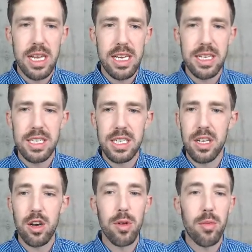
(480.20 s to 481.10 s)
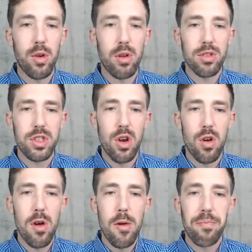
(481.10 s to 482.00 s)
is a little bit of both.
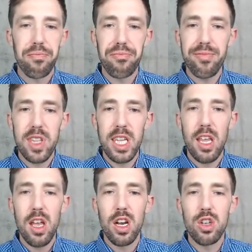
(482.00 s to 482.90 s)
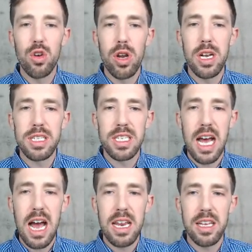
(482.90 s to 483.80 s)
So occludin and
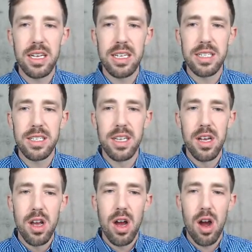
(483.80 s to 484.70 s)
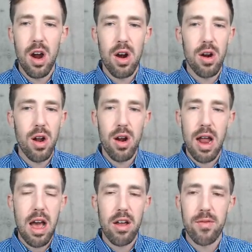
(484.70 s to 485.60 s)
zonulins are, are
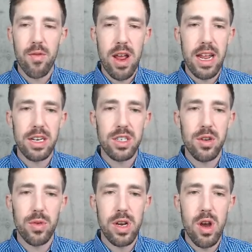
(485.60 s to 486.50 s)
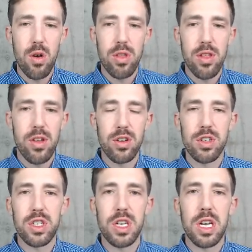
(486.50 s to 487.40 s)
out of range. So we know that
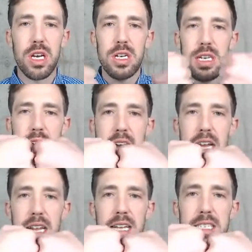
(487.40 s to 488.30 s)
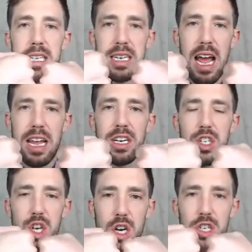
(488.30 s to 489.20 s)
there's attack against the tight
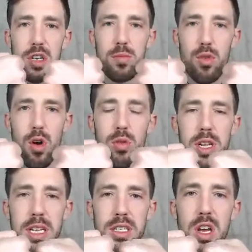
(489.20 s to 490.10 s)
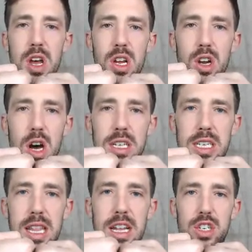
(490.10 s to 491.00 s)
junction proteins causing
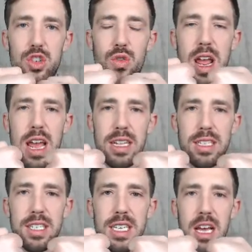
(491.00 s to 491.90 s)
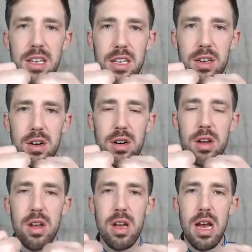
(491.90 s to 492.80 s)
that transcellular
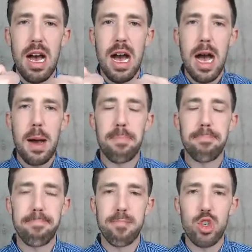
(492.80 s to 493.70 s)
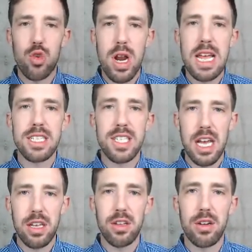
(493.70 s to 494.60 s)
um,
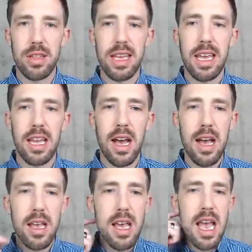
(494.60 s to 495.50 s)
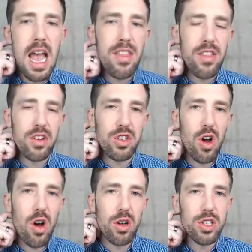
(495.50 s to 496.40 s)
transcellular leaky gut. And then there's
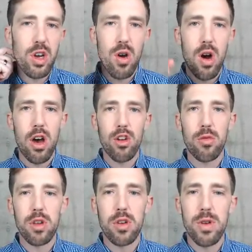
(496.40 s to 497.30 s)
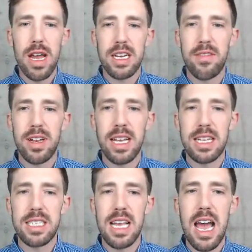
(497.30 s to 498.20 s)
also autoimmune reactivity
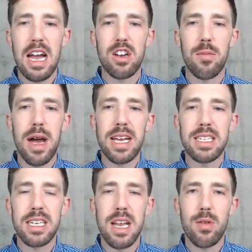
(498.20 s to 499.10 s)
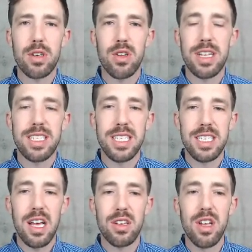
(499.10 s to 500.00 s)
against the actomyosin network, so that's the
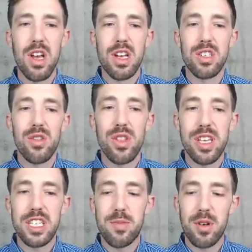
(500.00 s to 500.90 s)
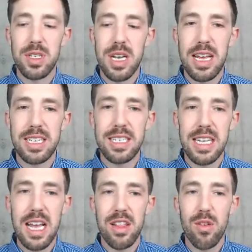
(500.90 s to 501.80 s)
cells. So this person has kind of the